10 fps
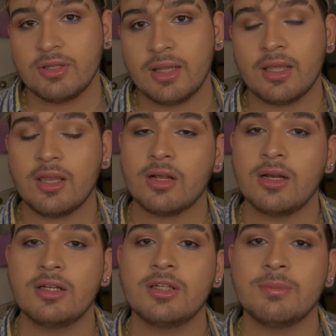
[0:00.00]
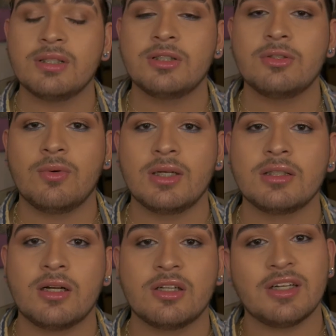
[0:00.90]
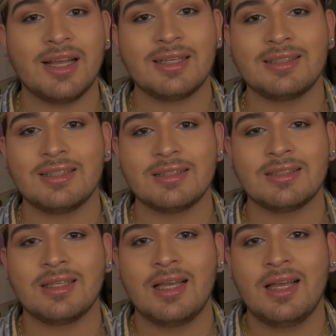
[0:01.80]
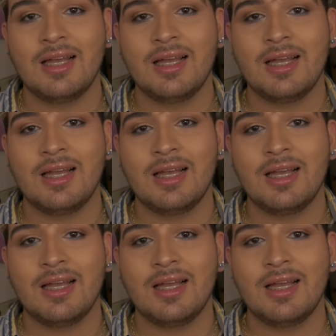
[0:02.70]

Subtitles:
that, you're going to jump into what is called your essence.